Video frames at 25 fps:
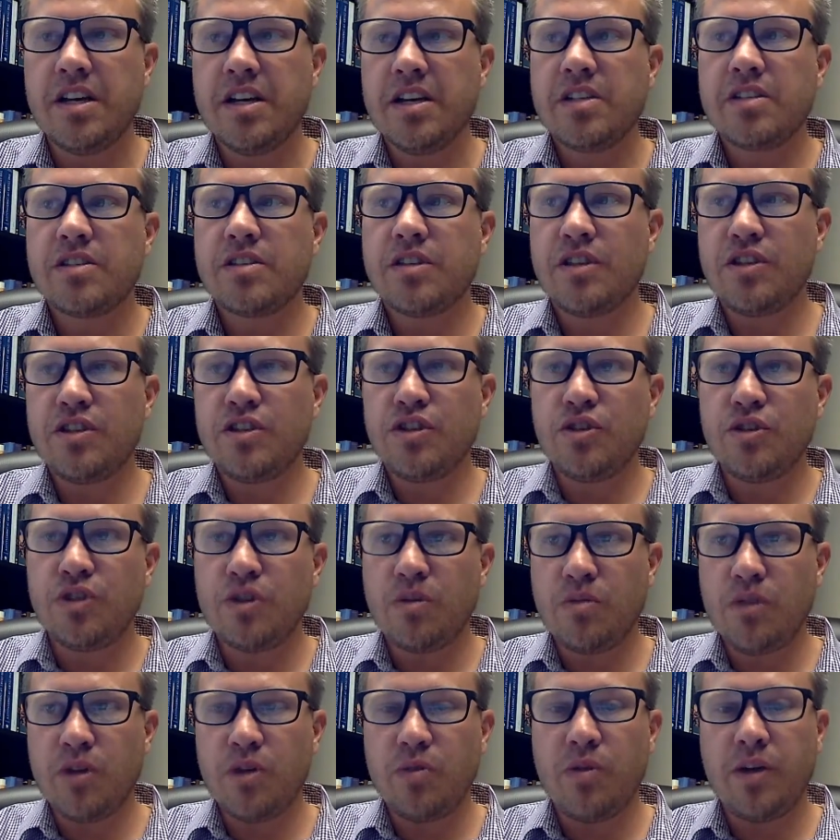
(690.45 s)
so that you
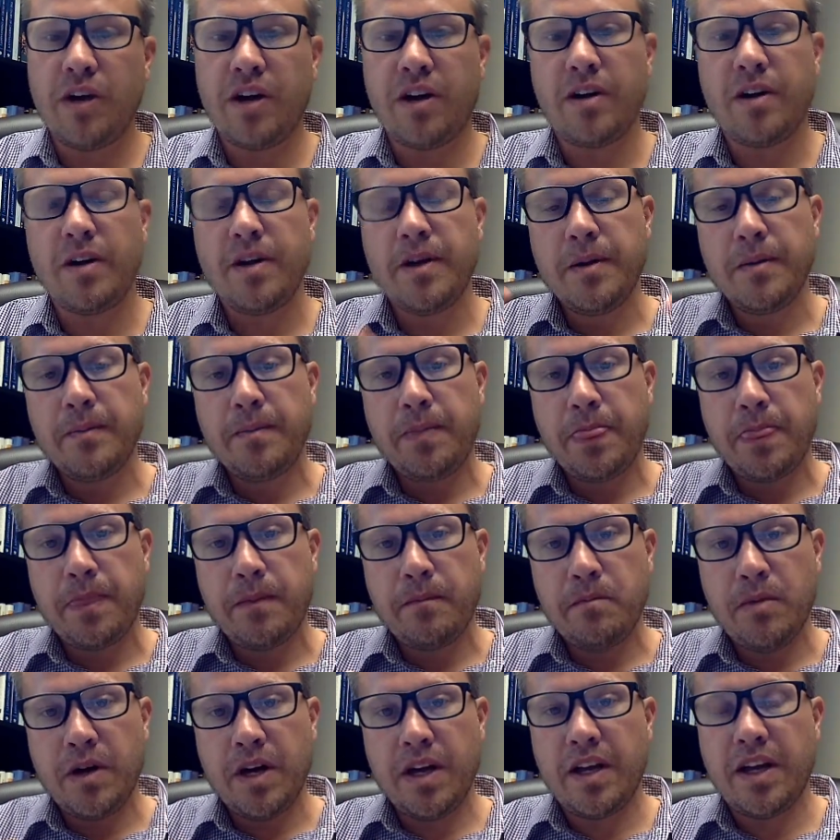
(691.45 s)
can be aware.
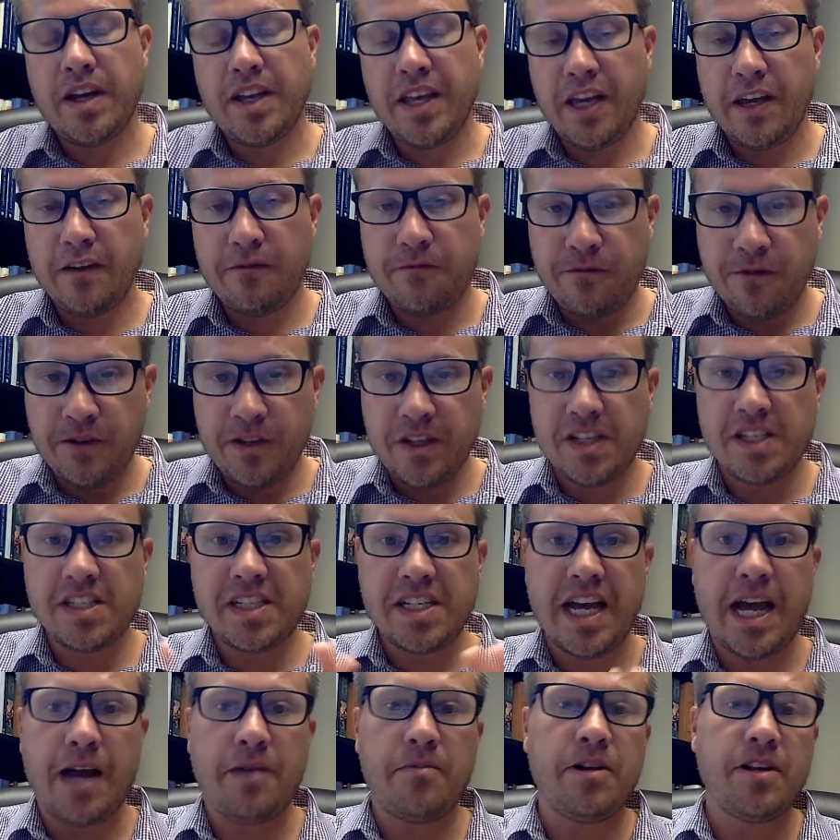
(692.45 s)
But again, for this
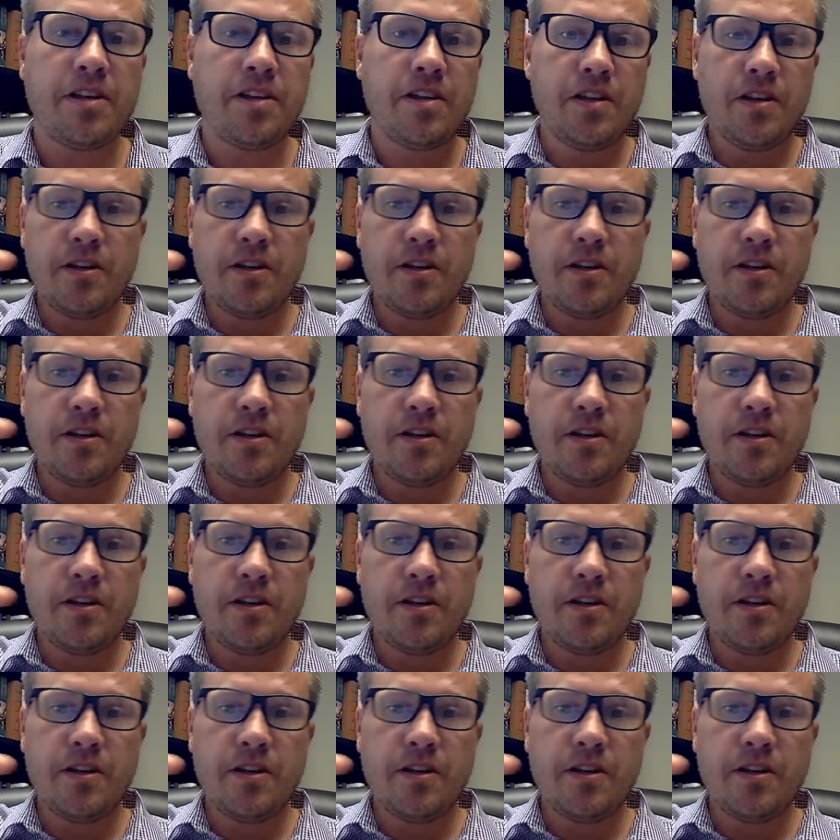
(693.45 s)
Sabbath,